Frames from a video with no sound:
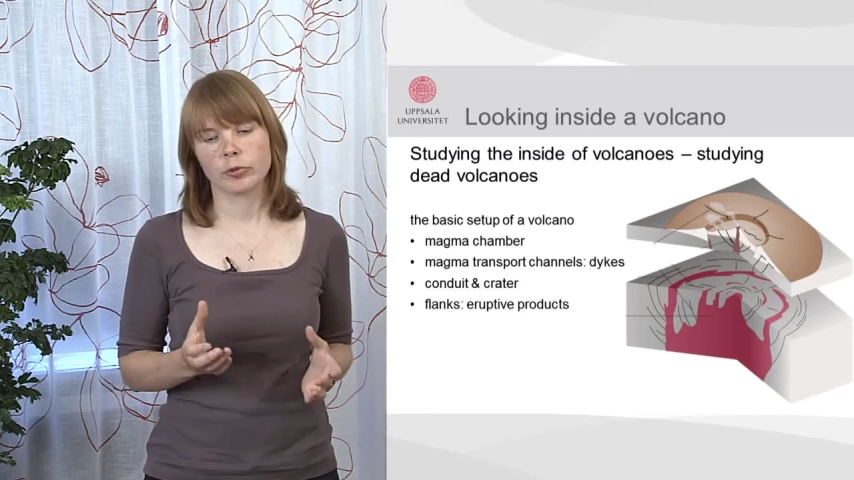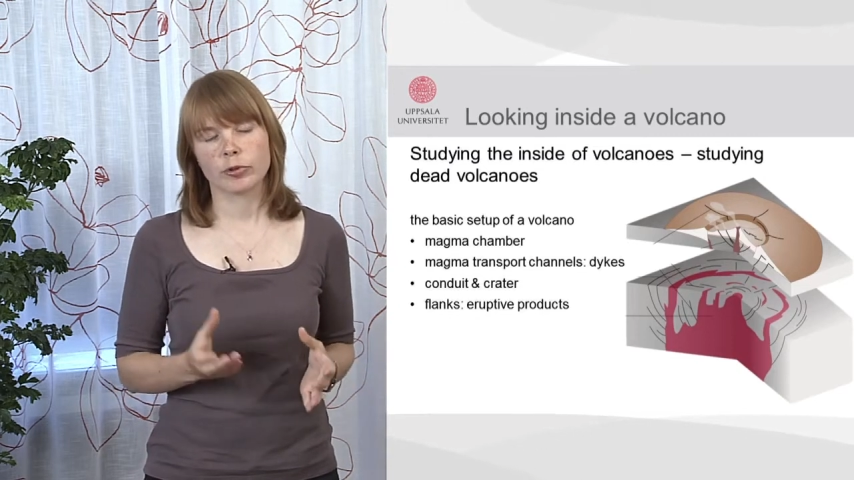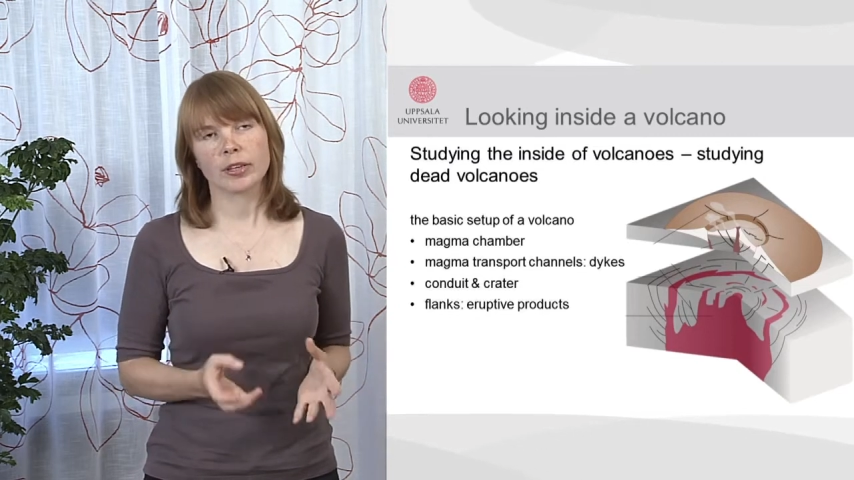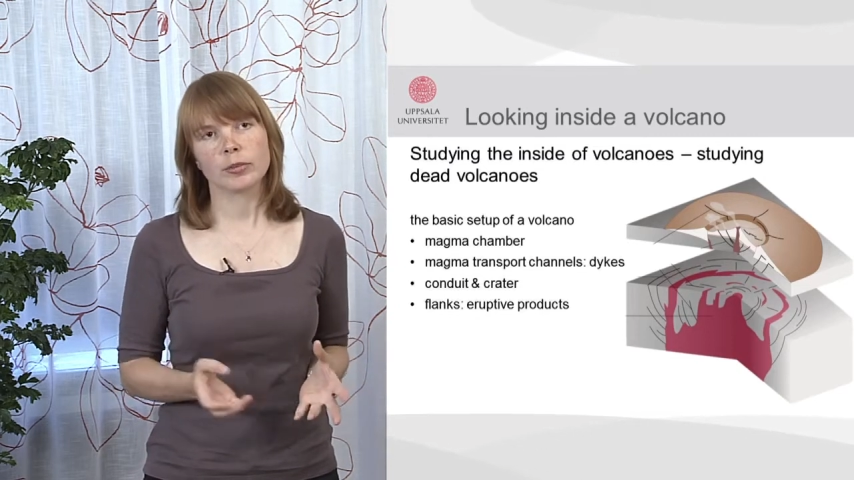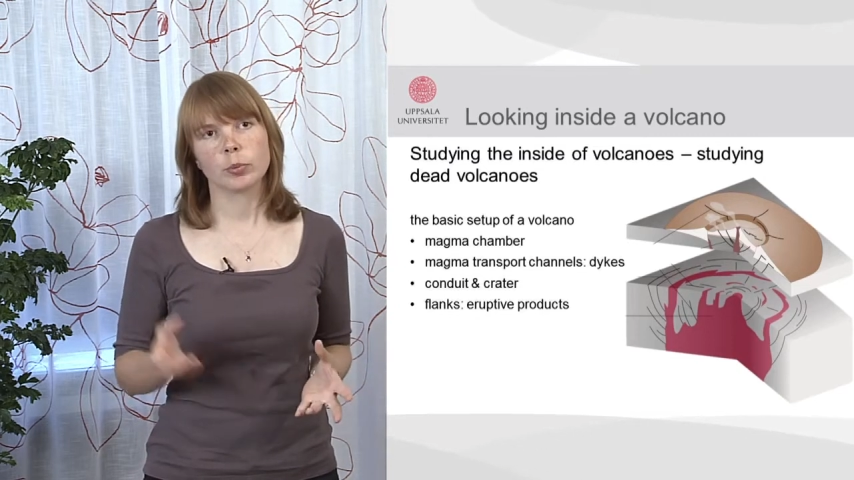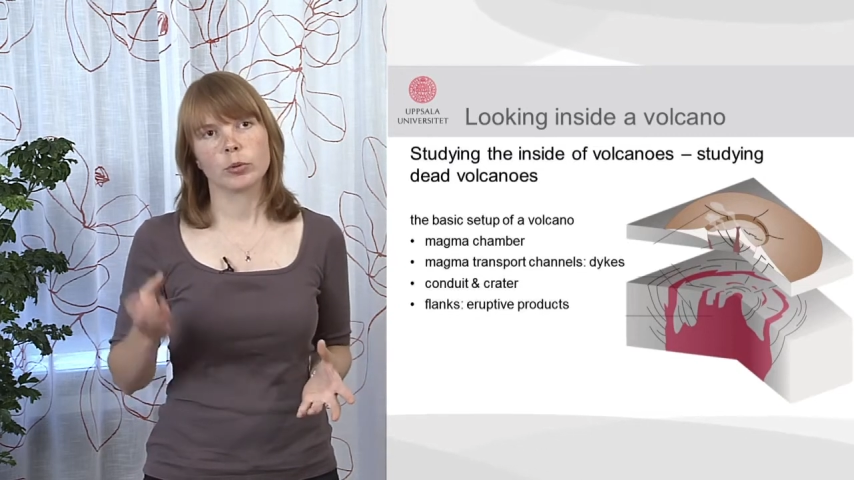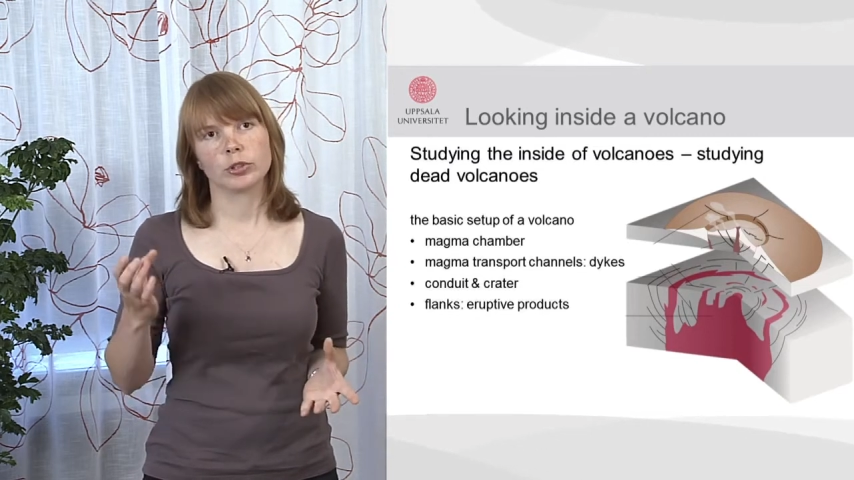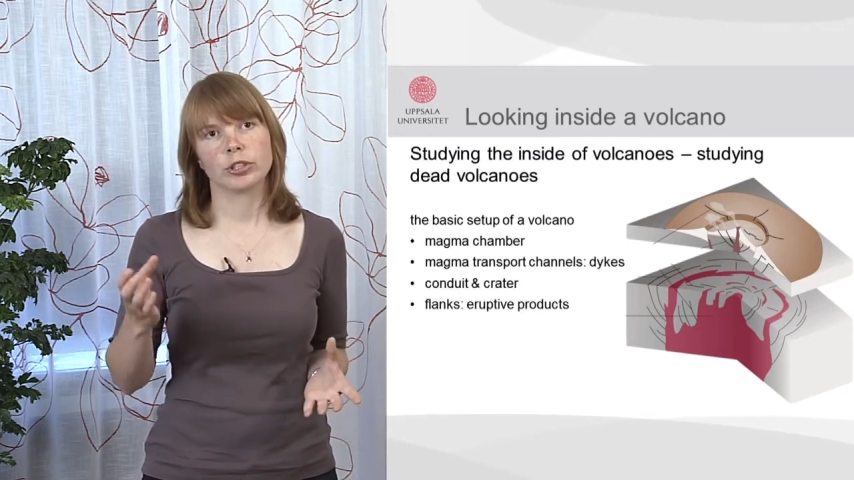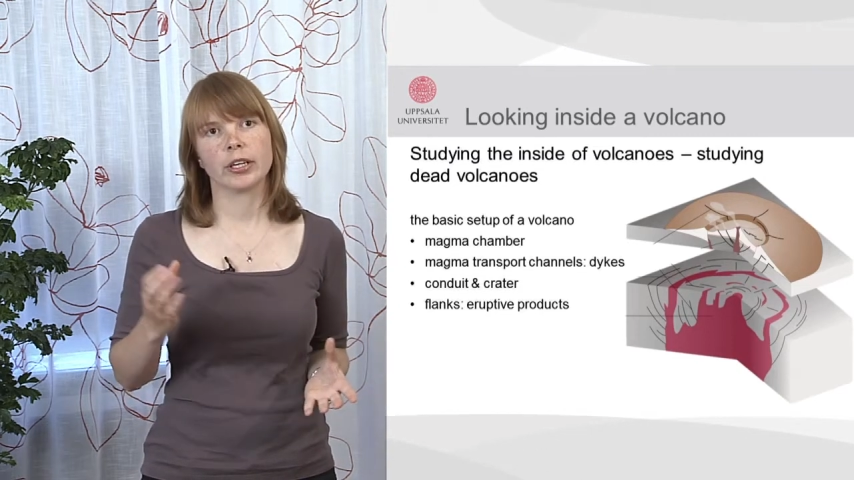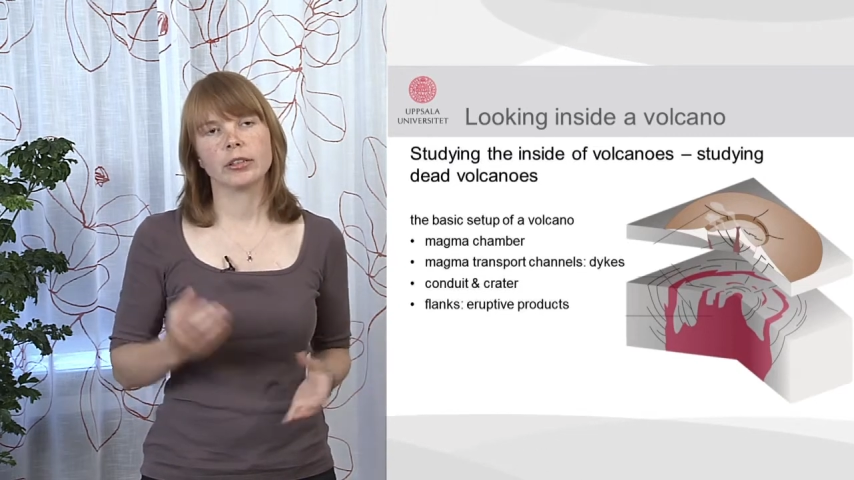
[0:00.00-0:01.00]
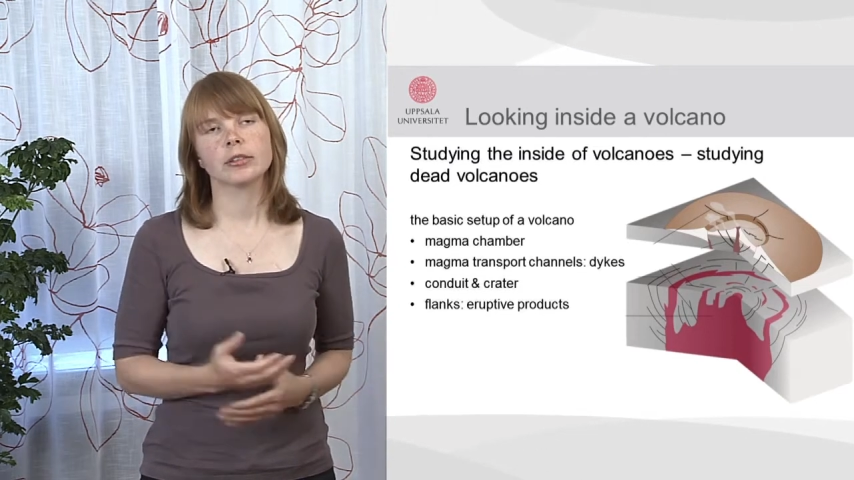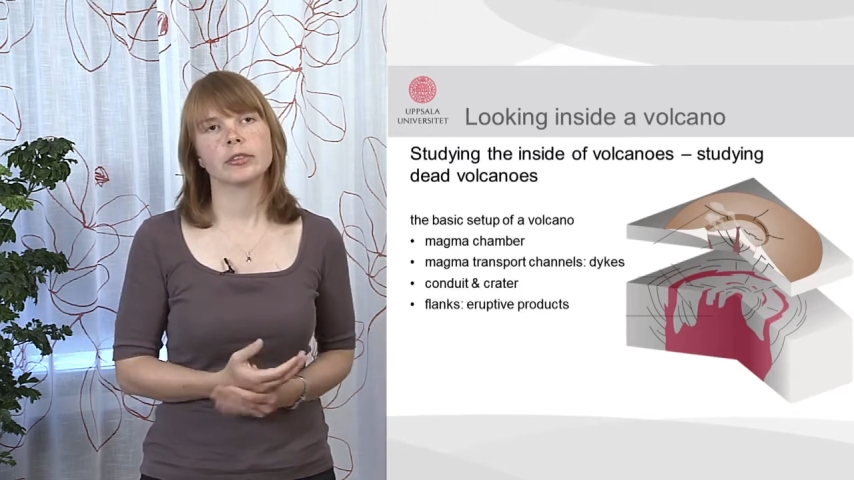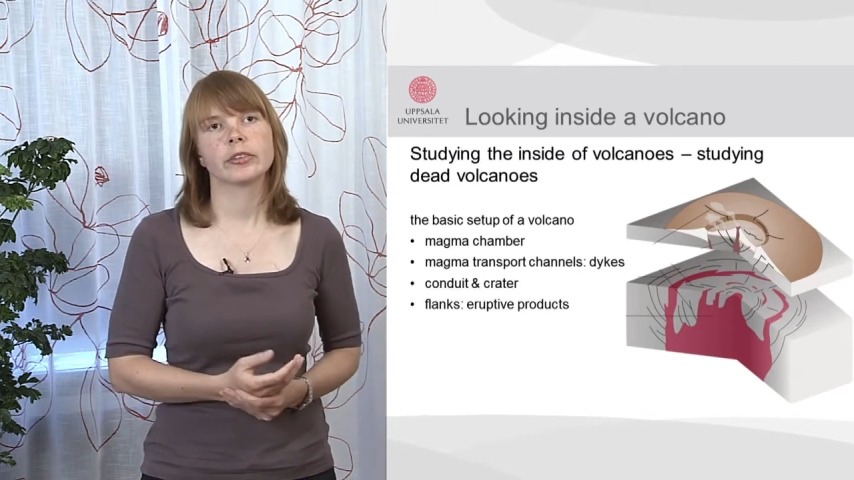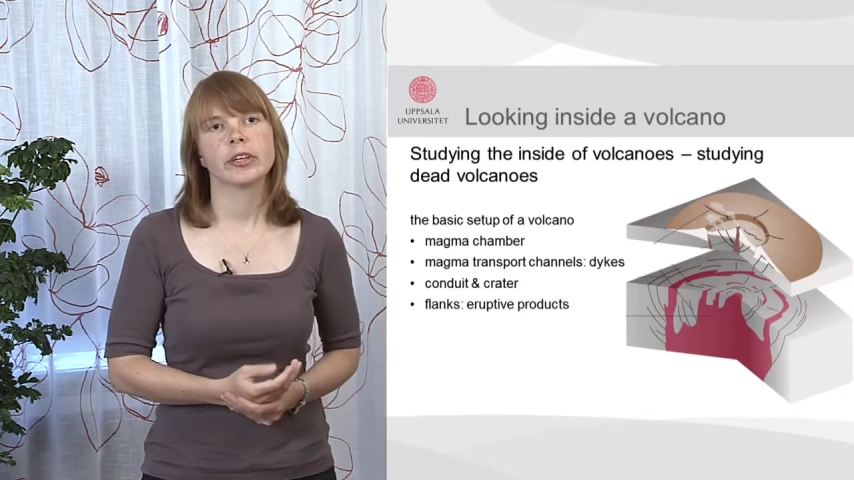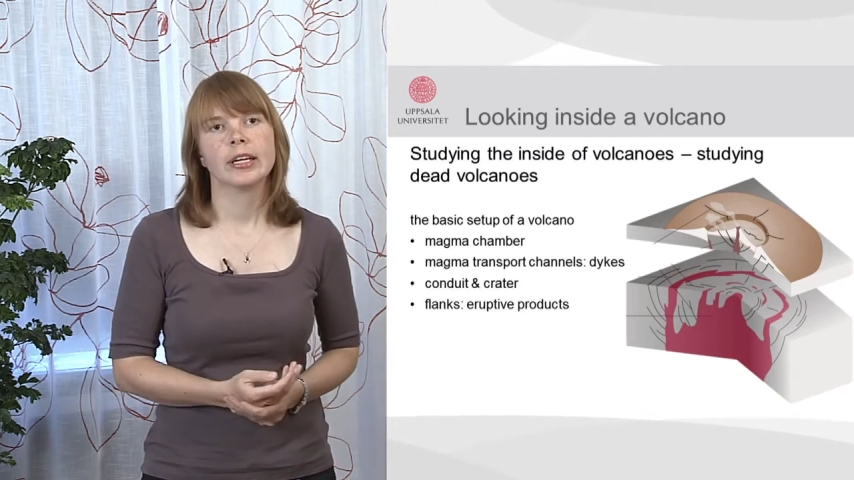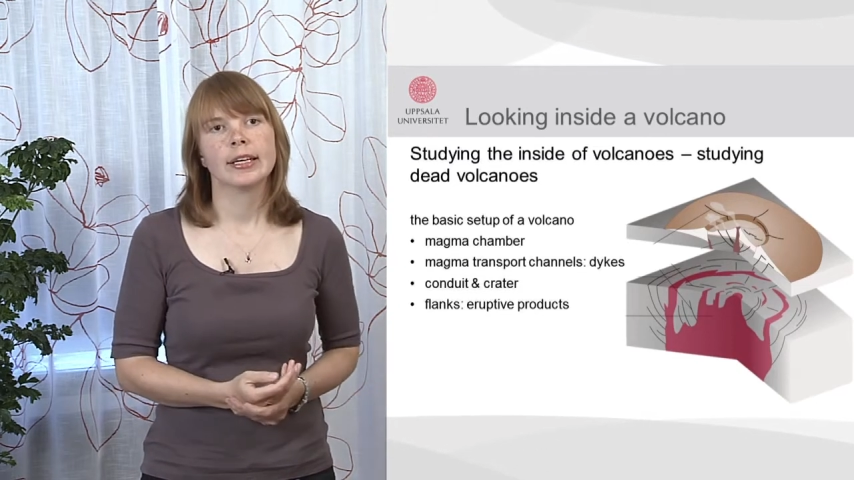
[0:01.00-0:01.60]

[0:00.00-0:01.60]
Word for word: transport channels